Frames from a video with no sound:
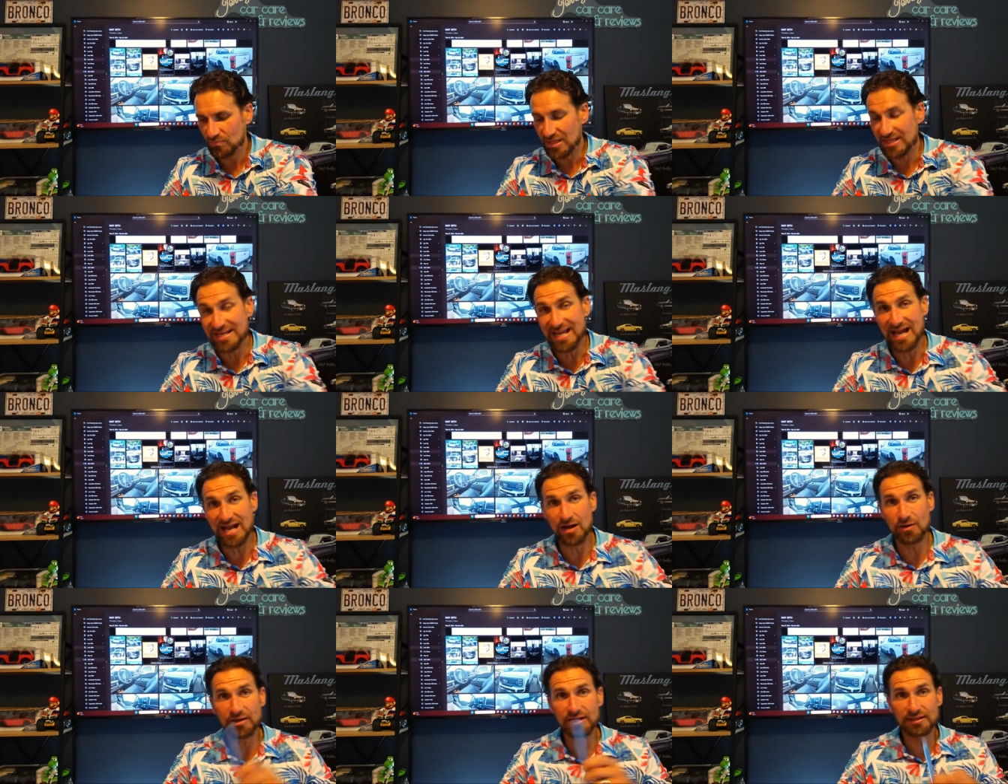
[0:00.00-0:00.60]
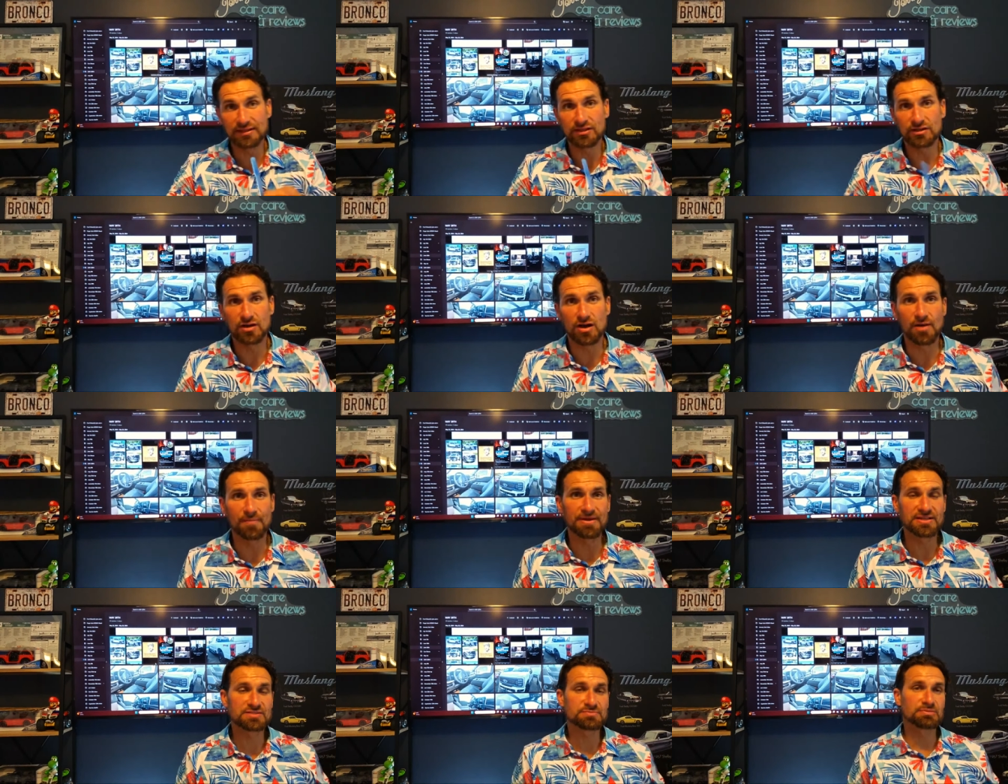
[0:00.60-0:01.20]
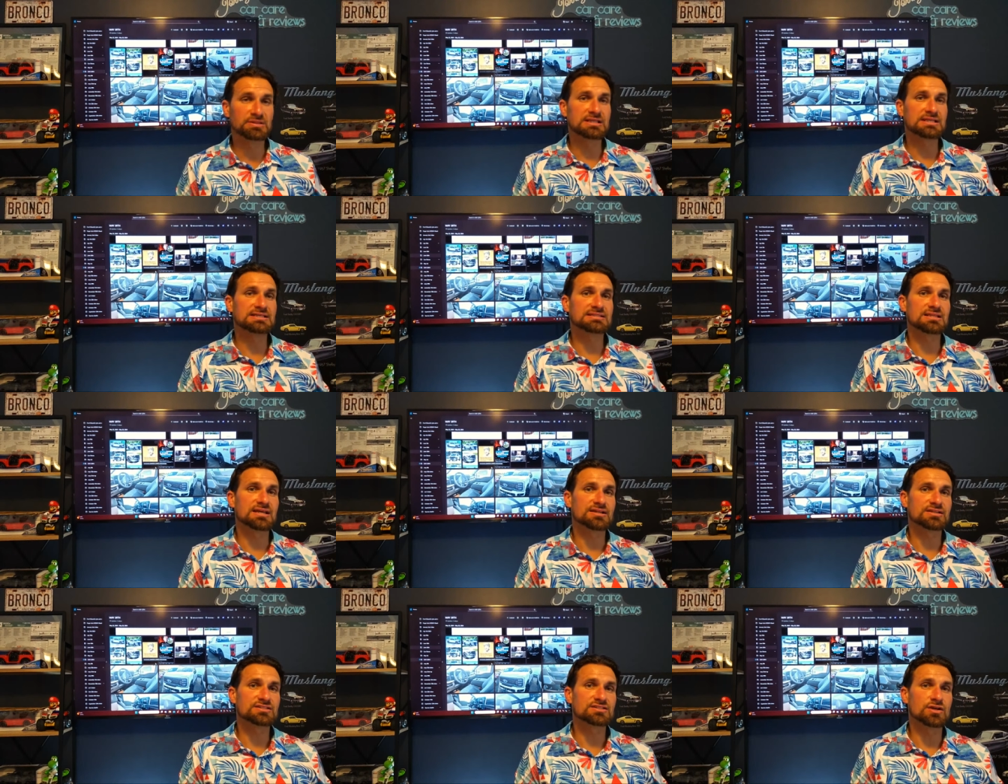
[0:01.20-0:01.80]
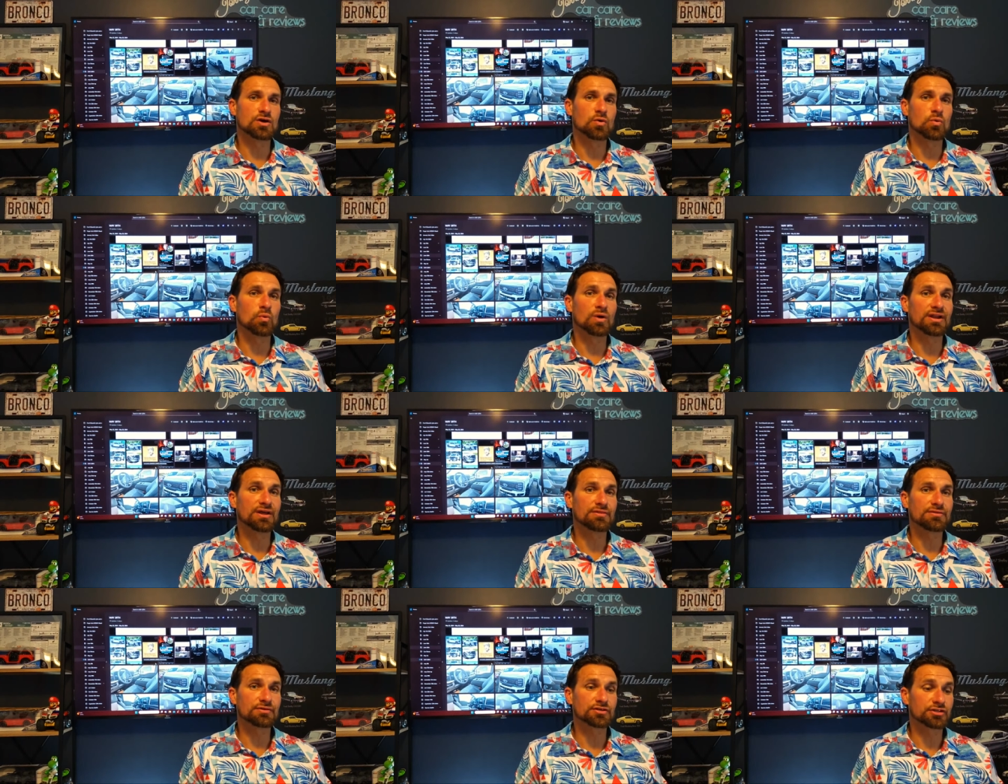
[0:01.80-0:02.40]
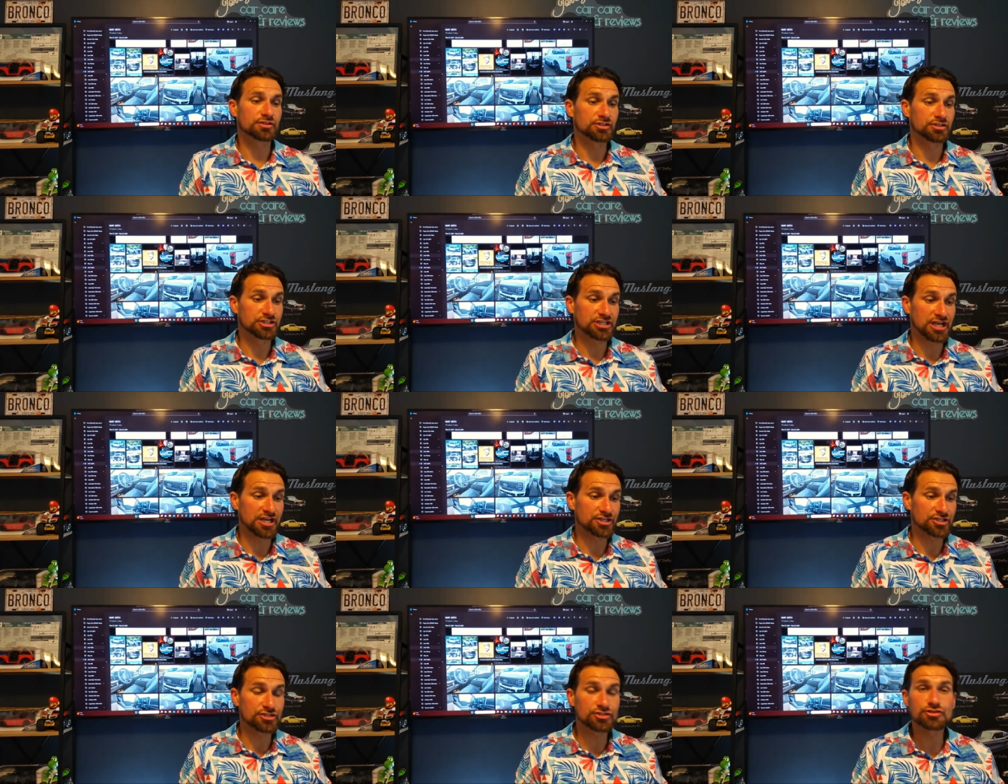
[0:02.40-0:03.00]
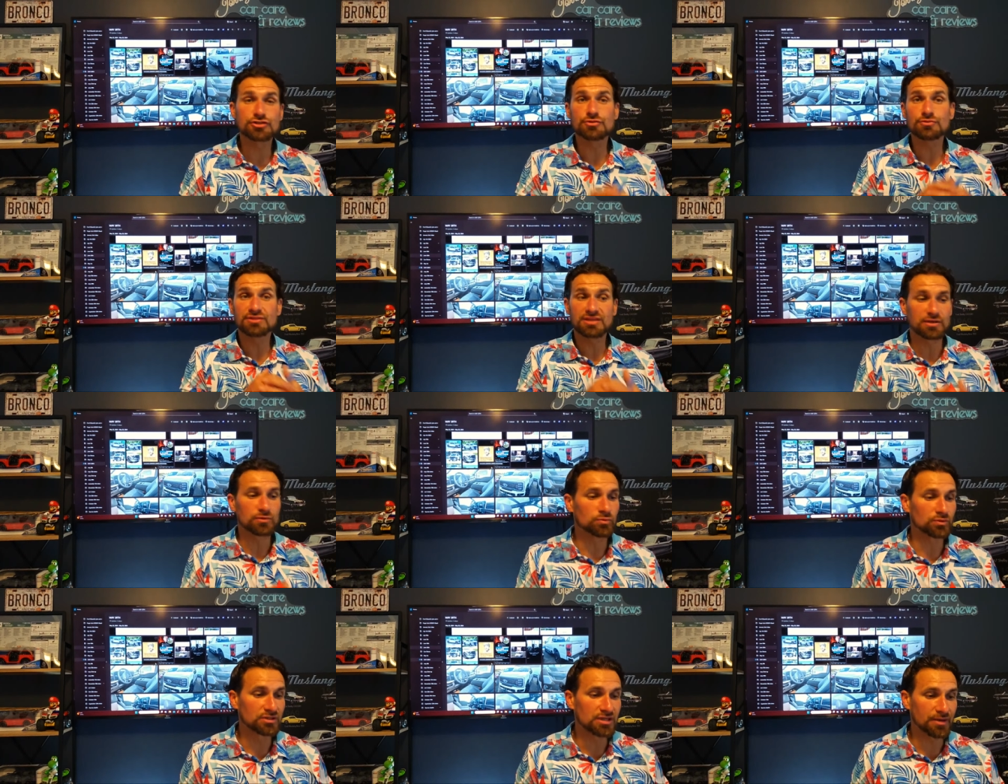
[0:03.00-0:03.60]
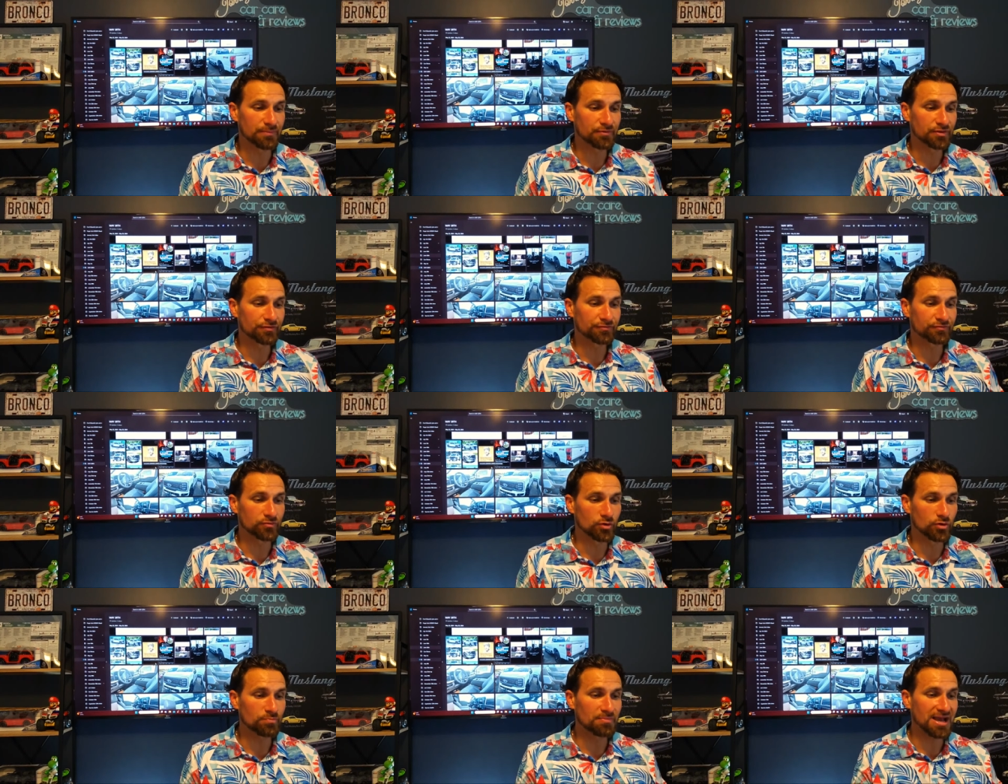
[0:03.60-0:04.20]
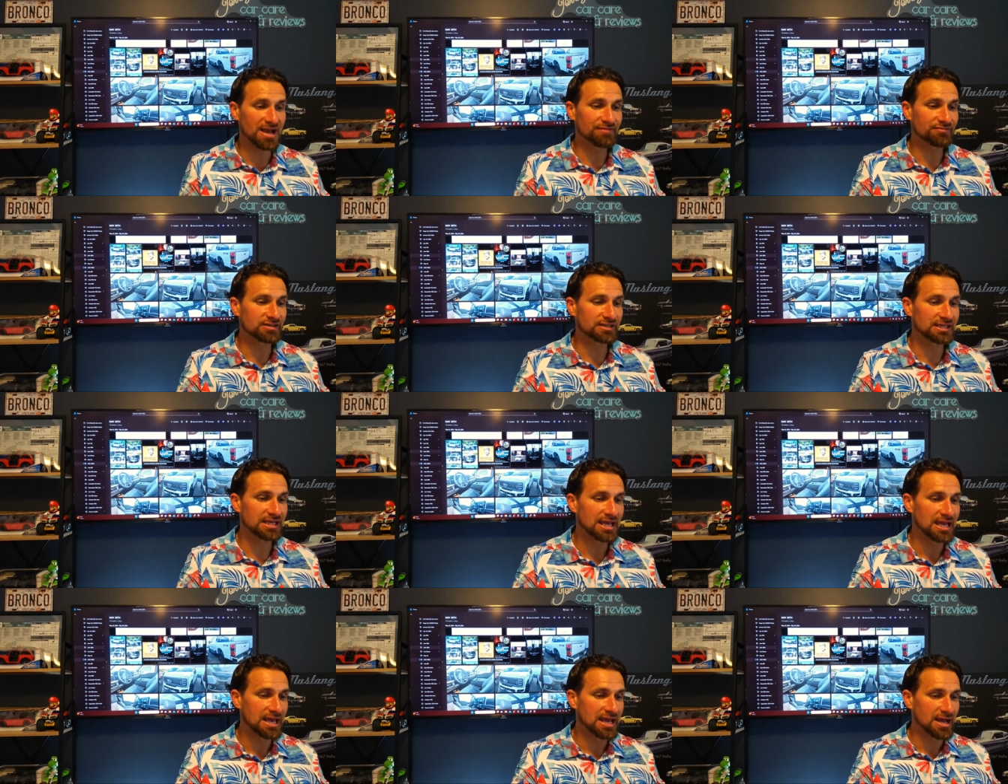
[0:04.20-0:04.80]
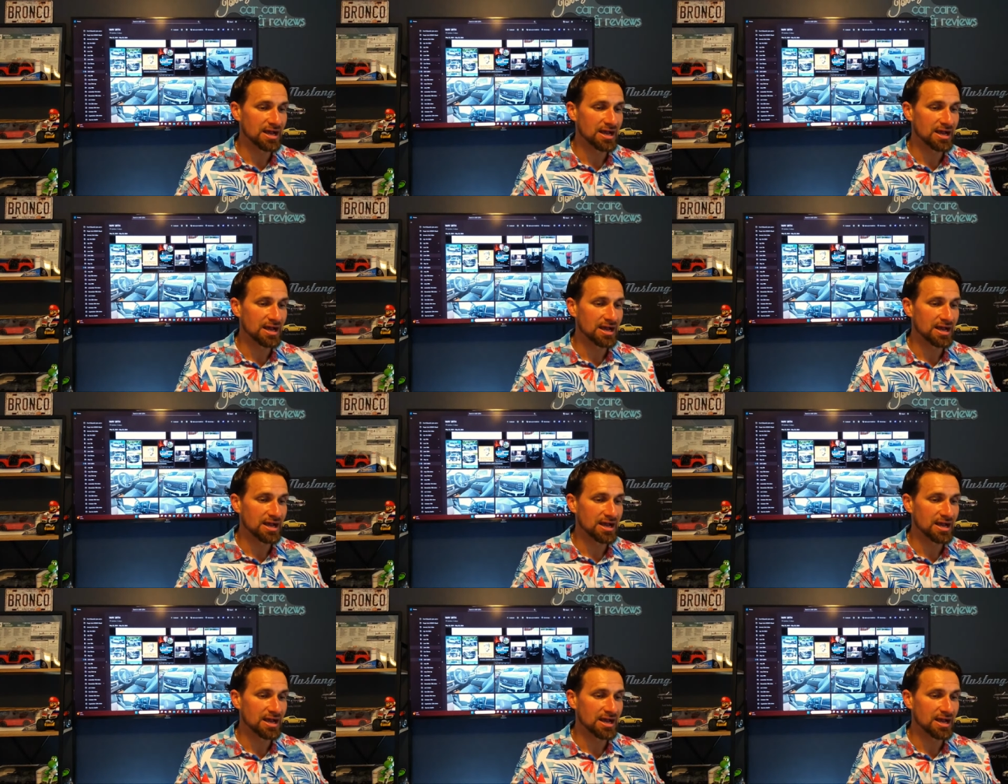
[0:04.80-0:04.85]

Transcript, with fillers: Now, in the comments, please let us know what other changes do you think will come to the Ford Maverick.